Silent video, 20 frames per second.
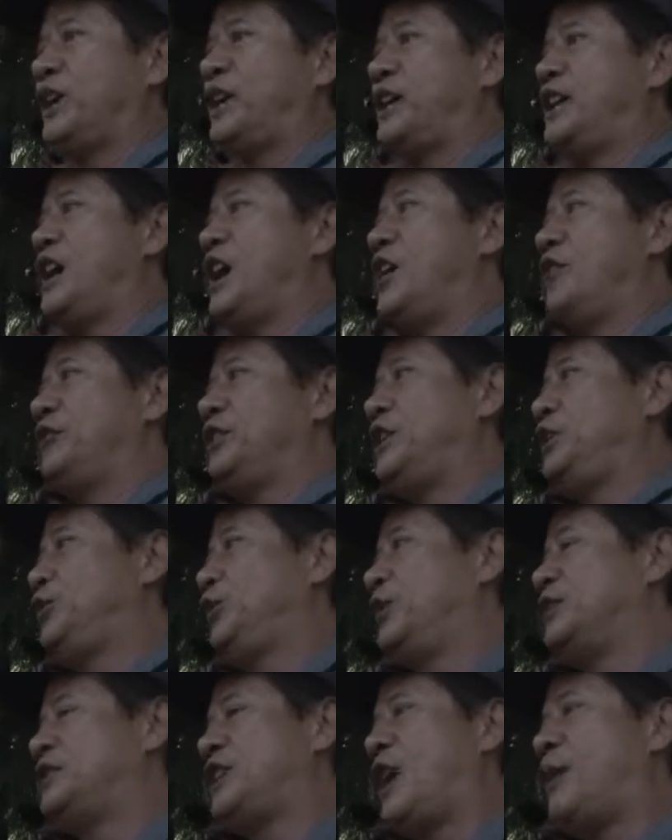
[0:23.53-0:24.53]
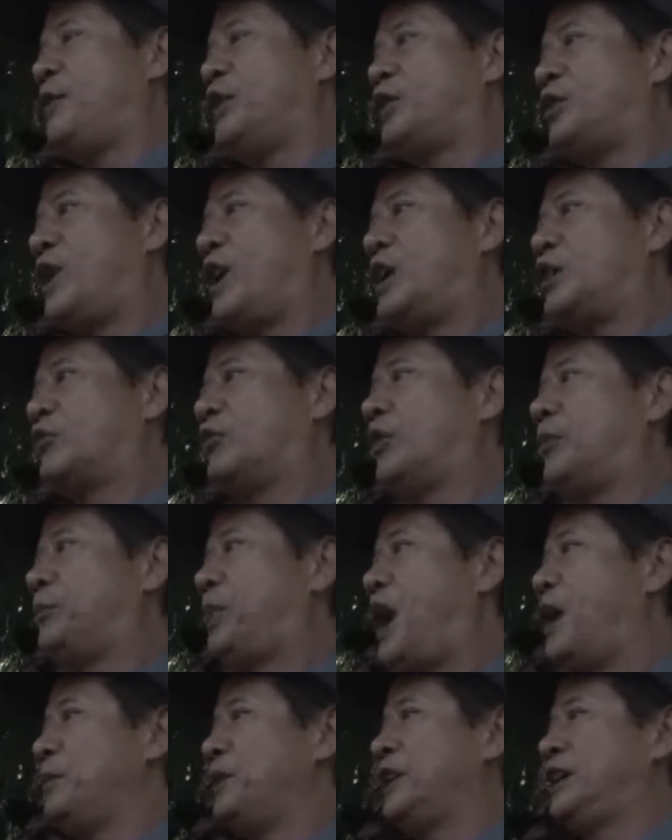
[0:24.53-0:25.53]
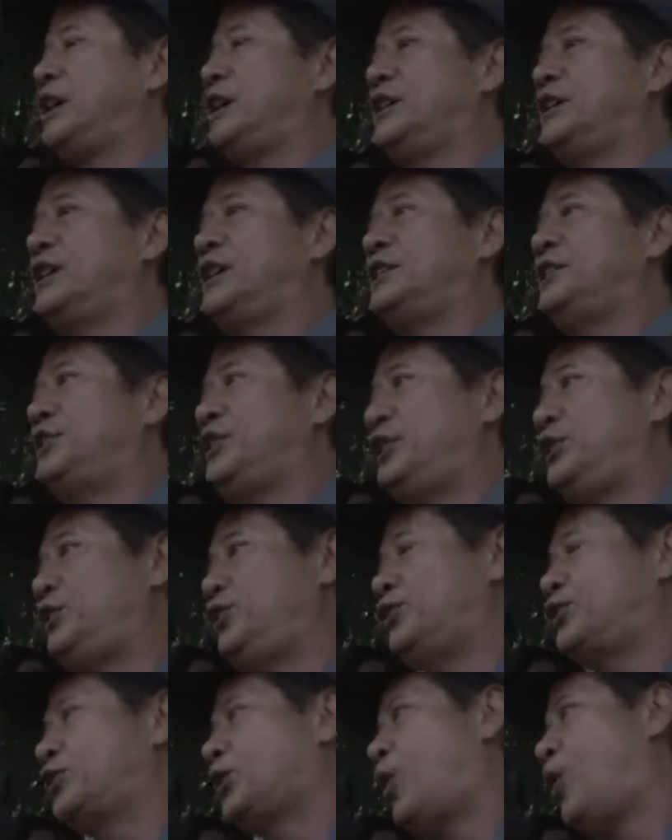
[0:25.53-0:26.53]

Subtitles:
we can have either a Democrat or a Republican continue